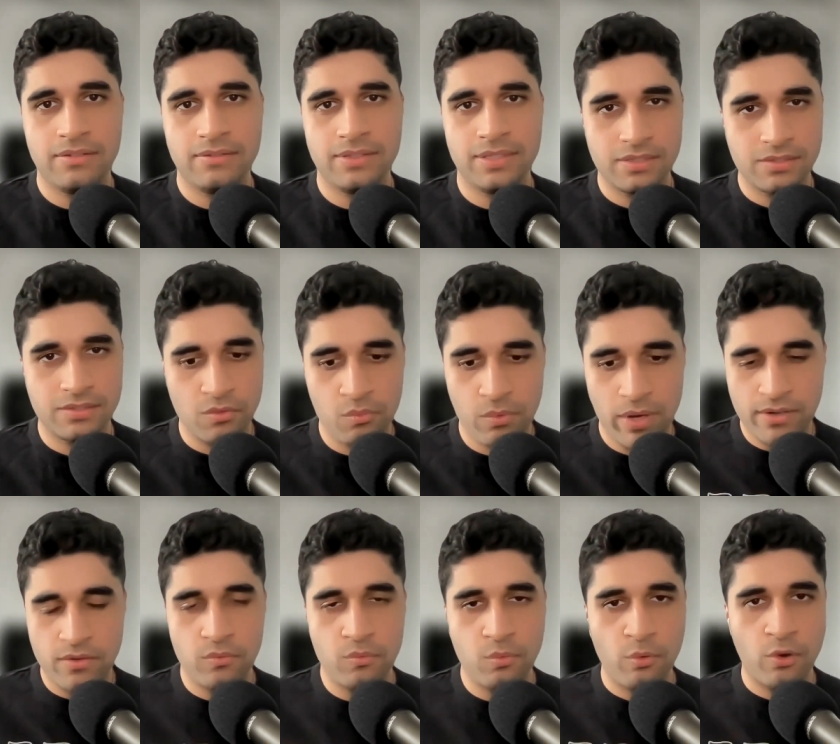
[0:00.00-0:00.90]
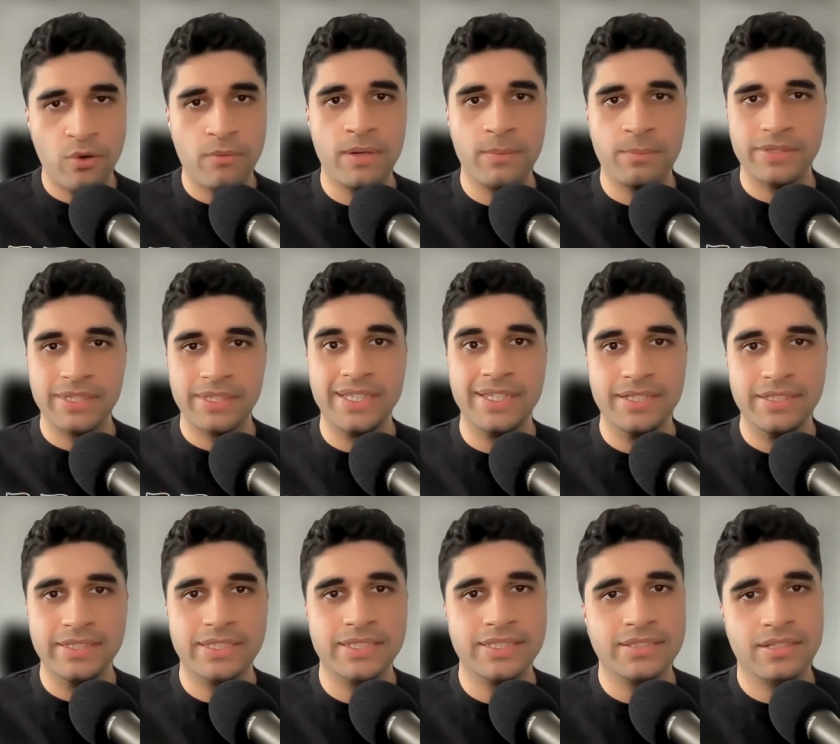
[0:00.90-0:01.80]
This is a way to warm up
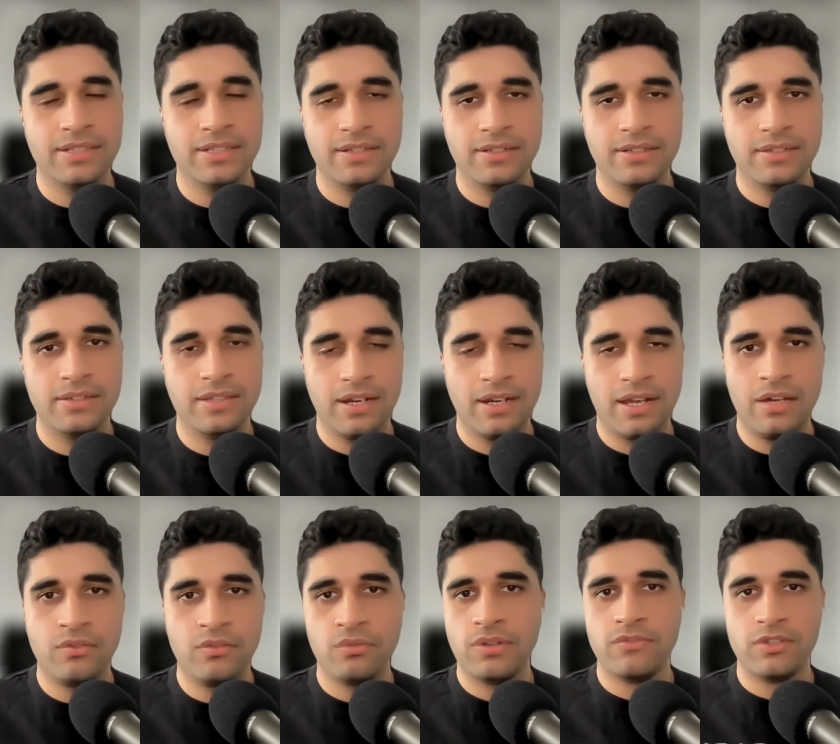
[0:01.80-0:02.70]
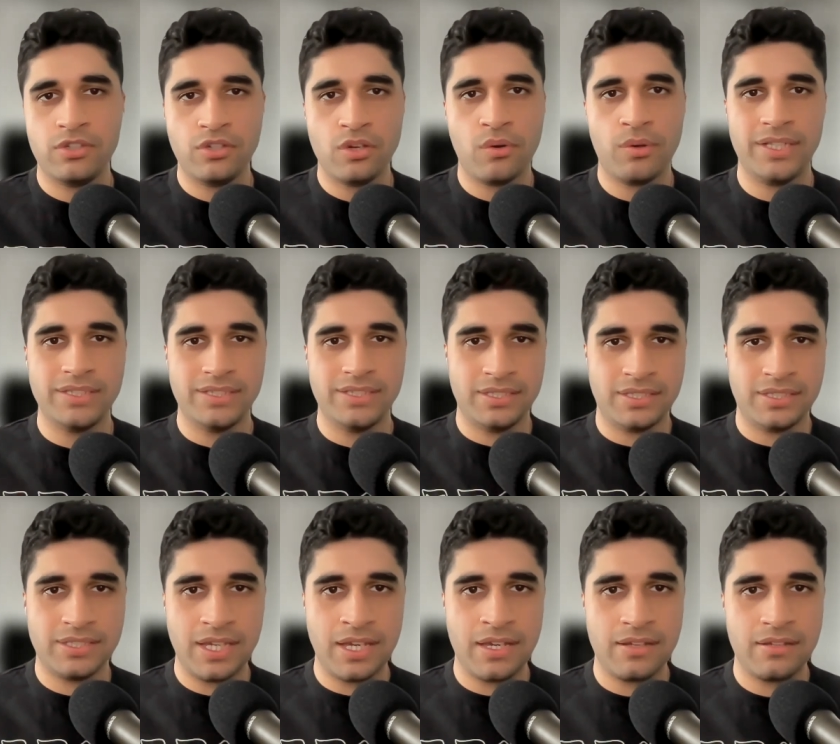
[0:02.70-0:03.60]
leads that I don't even know
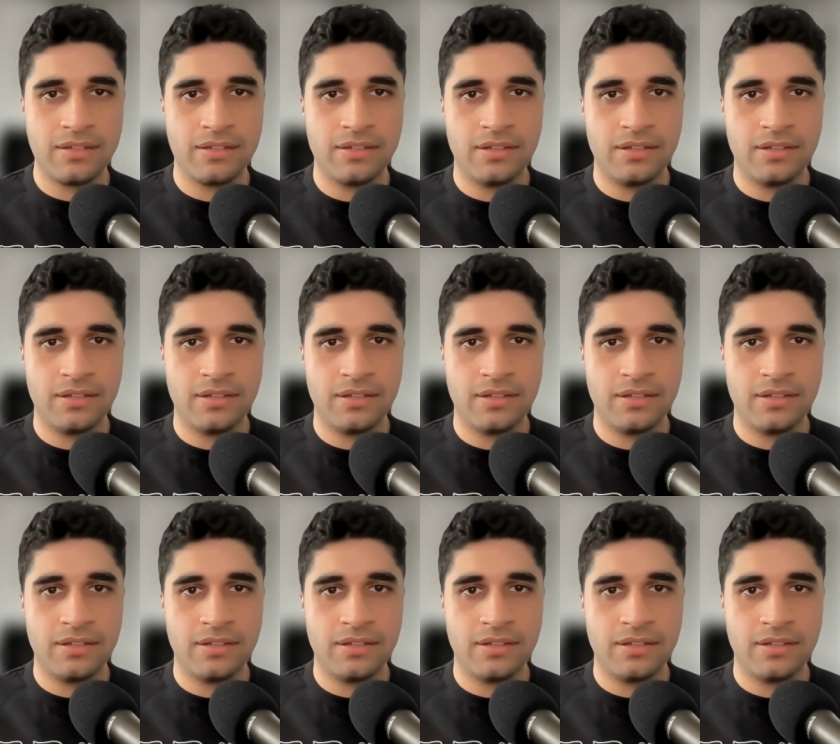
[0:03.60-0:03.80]
exist yet